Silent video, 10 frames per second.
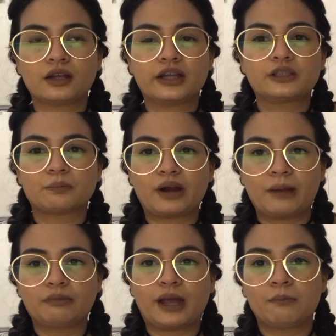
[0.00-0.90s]
his
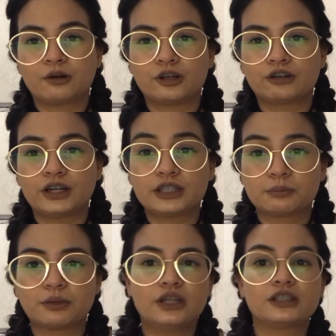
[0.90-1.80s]
prime time murdering
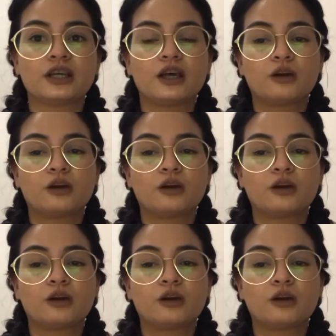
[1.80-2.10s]
sprees